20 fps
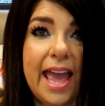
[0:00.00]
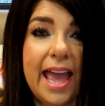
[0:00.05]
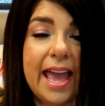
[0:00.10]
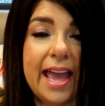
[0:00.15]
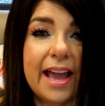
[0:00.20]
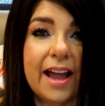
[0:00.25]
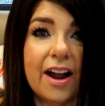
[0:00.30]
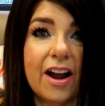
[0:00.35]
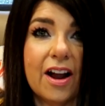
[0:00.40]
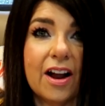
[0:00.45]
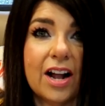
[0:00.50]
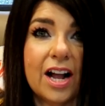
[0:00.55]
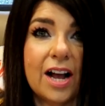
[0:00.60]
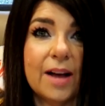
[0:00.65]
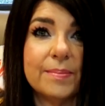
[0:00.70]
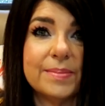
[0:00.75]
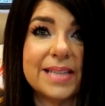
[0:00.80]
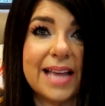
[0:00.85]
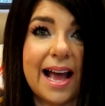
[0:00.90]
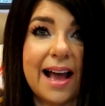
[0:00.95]
air
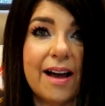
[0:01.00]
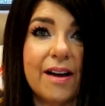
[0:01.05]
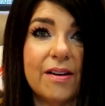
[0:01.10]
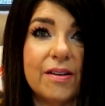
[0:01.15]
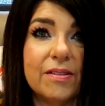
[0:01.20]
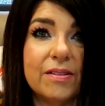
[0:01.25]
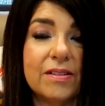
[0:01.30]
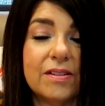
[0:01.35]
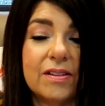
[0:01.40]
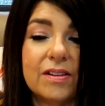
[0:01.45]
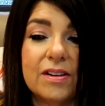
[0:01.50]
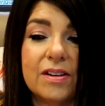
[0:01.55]
comes out